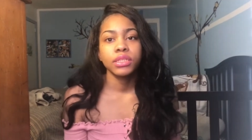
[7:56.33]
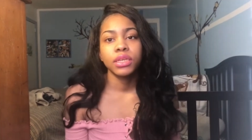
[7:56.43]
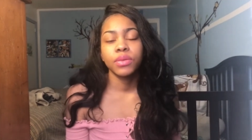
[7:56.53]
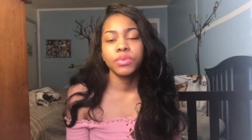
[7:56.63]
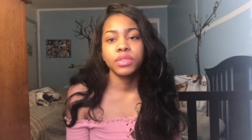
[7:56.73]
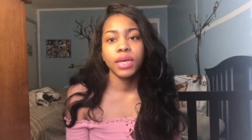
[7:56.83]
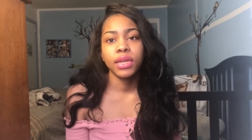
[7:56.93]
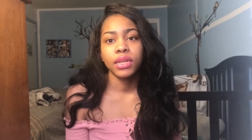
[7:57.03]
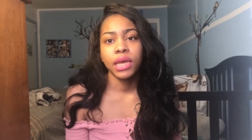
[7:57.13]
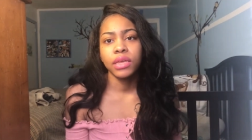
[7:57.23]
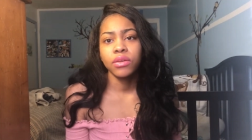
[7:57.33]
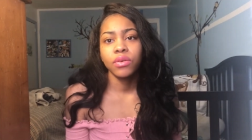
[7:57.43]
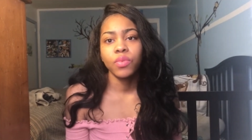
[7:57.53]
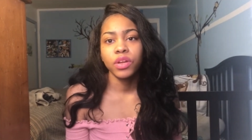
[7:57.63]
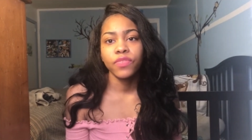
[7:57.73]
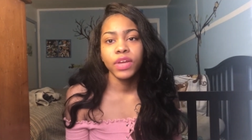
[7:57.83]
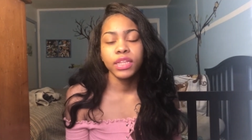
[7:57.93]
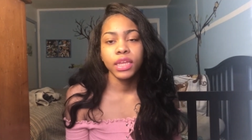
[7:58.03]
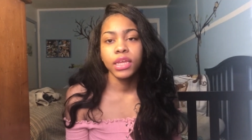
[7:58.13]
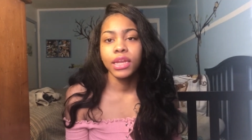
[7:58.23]
He was kind of like, wondering if I
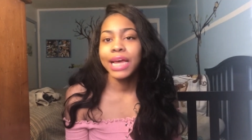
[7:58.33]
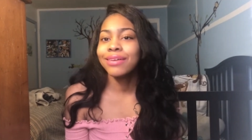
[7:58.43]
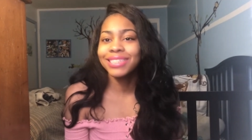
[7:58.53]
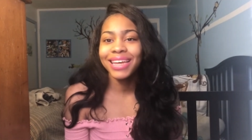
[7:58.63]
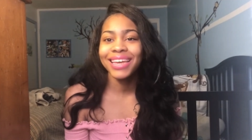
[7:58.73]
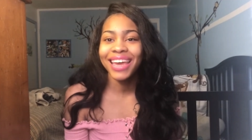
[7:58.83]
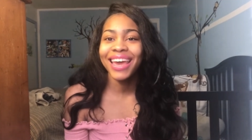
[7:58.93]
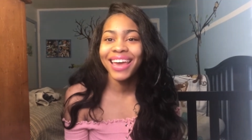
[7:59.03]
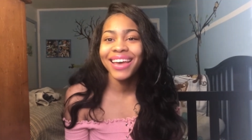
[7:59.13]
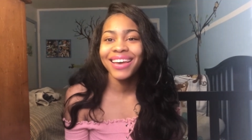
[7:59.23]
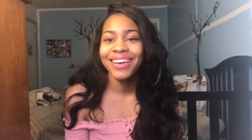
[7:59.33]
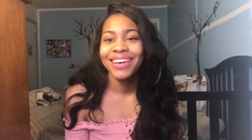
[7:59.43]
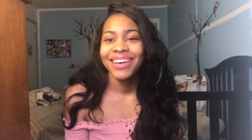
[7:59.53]
did it. And I was like, yeah,